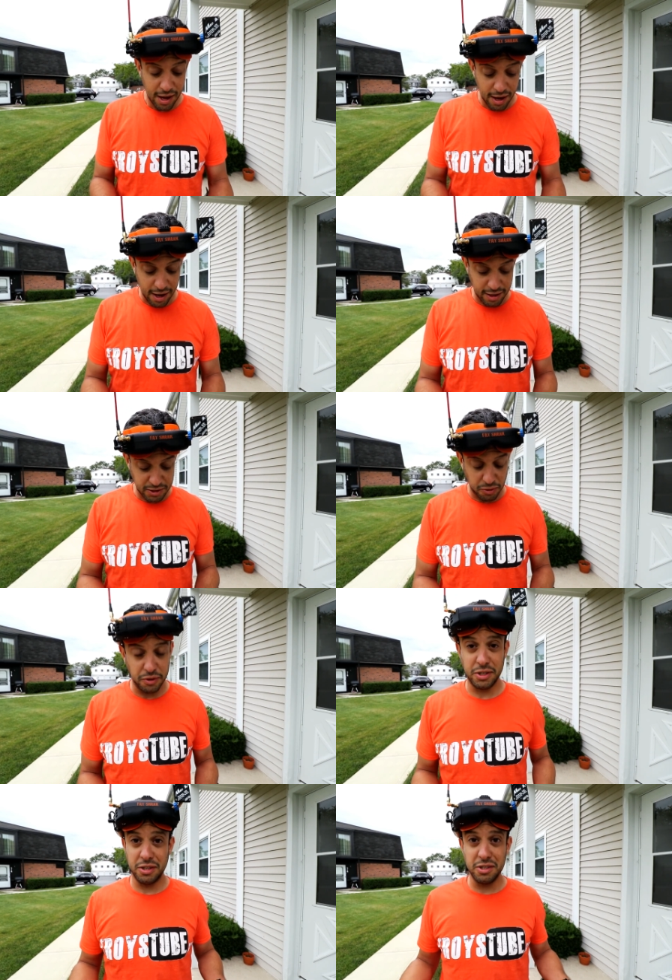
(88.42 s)
Uh, so
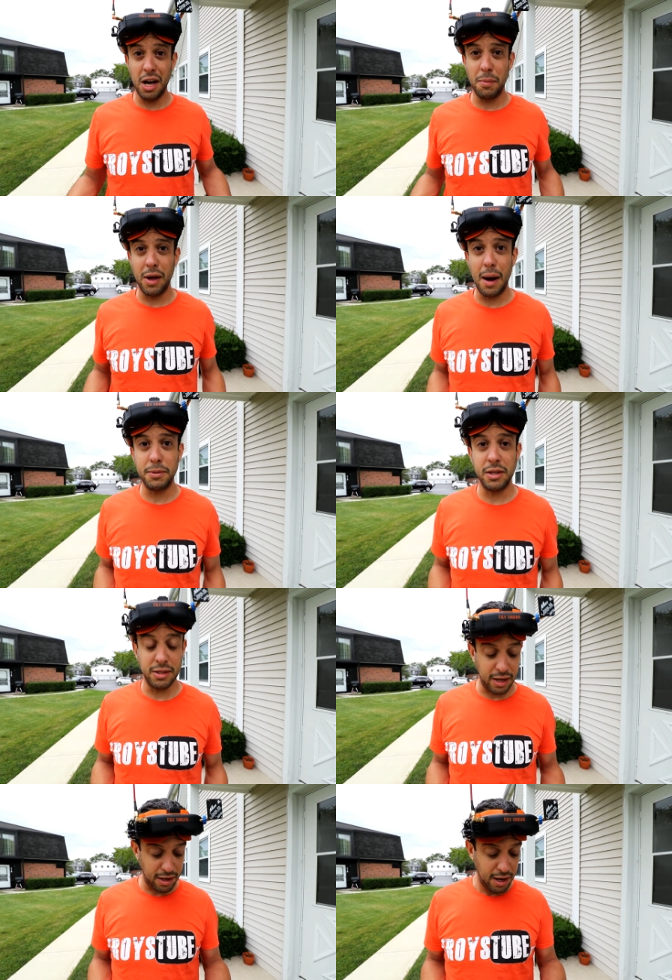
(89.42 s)
there's there's a couple
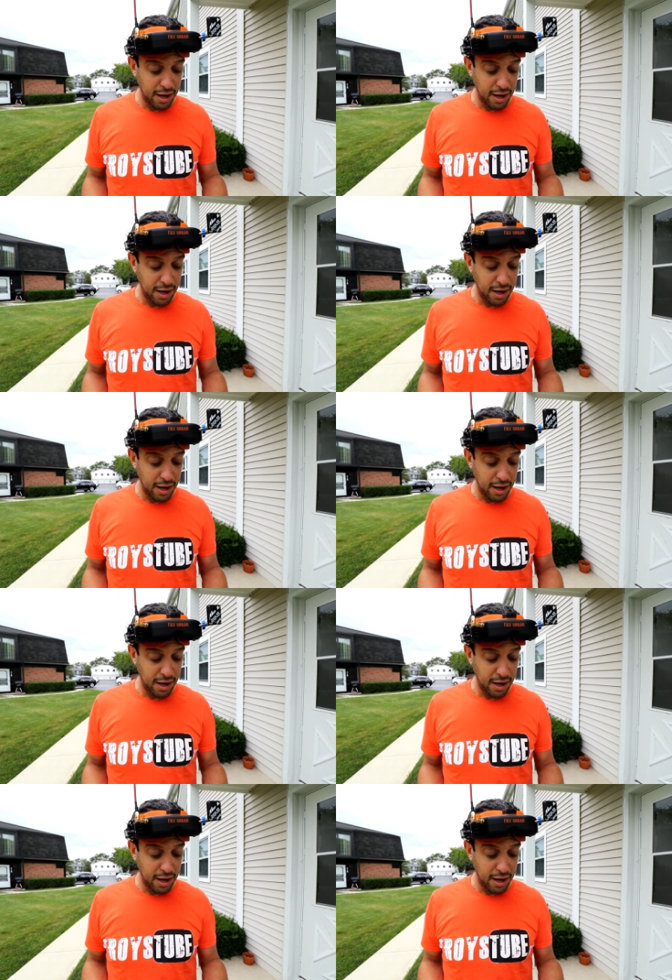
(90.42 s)
options and,